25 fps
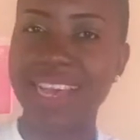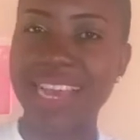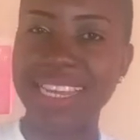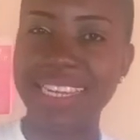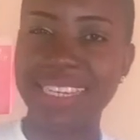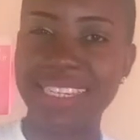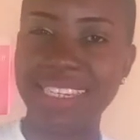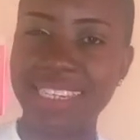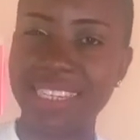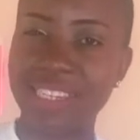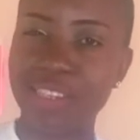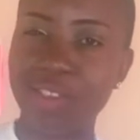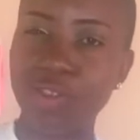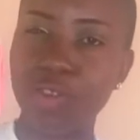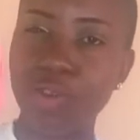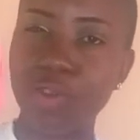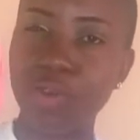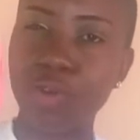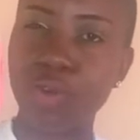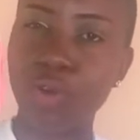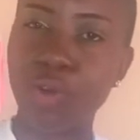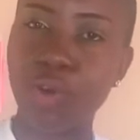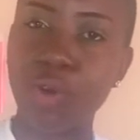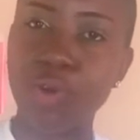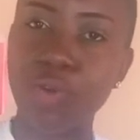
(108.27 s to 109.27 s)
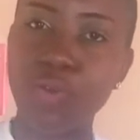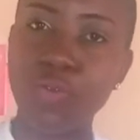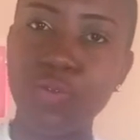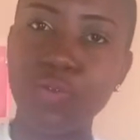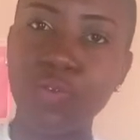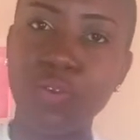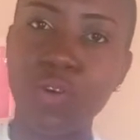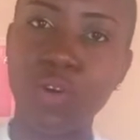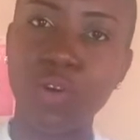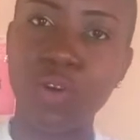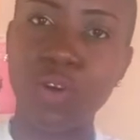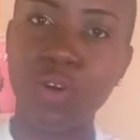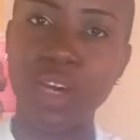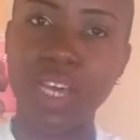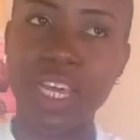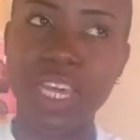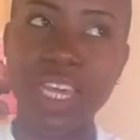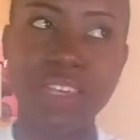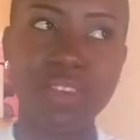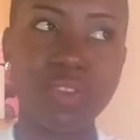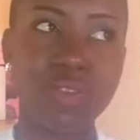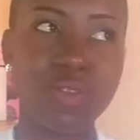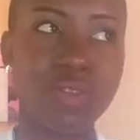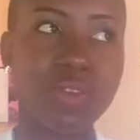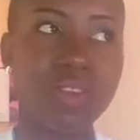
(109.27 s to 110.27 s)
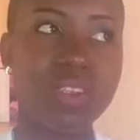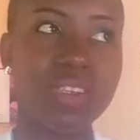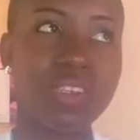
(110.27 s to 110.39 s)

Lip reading: idea to go for is not